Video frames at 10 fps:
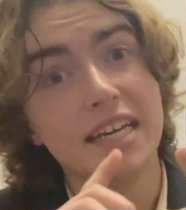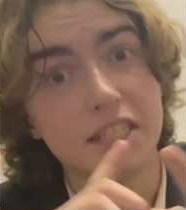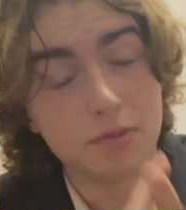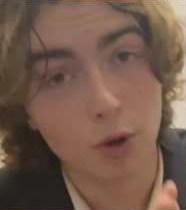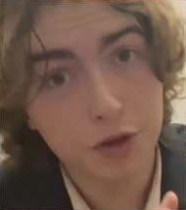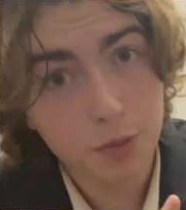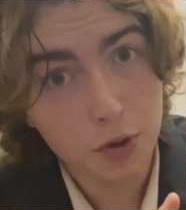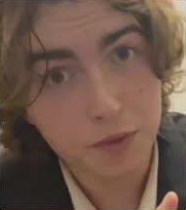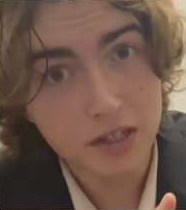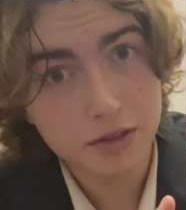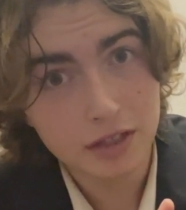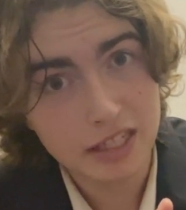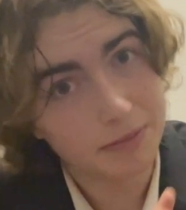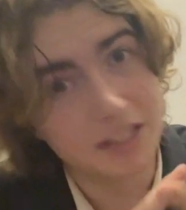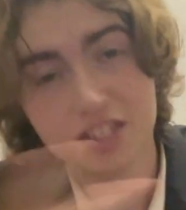It's multiple reused
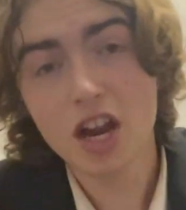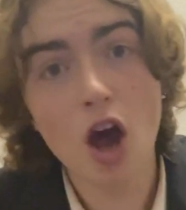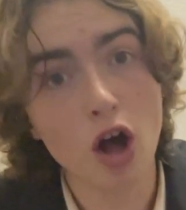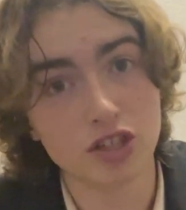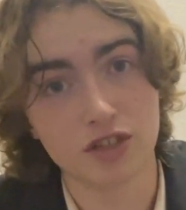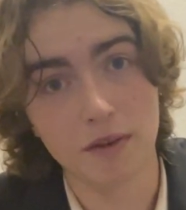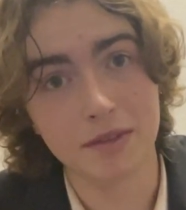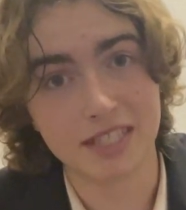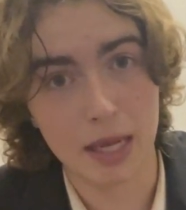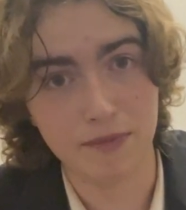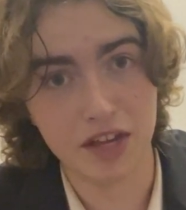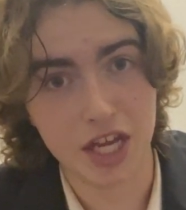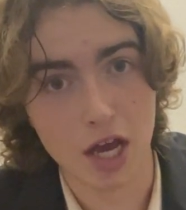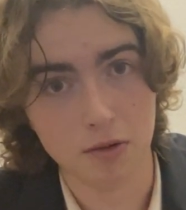clips, and it's not all just from the same video.